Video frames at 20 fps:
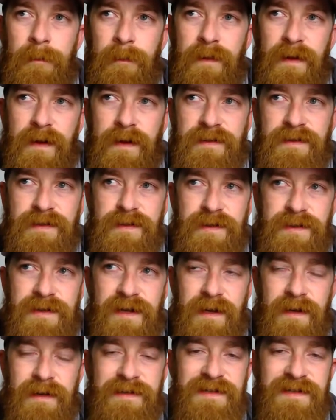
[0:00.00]
because you just
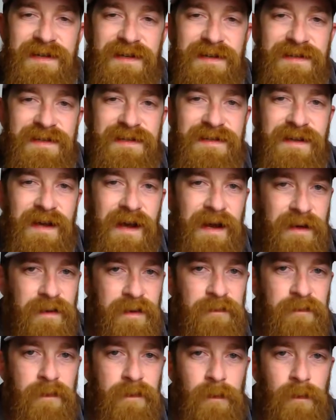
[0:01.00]
kind of sit
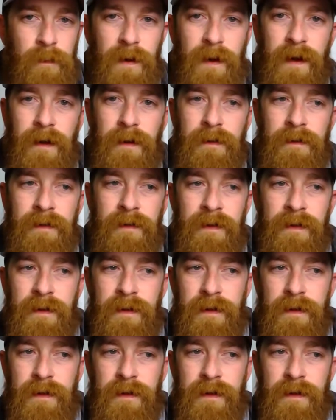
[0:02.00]
stagnant for a while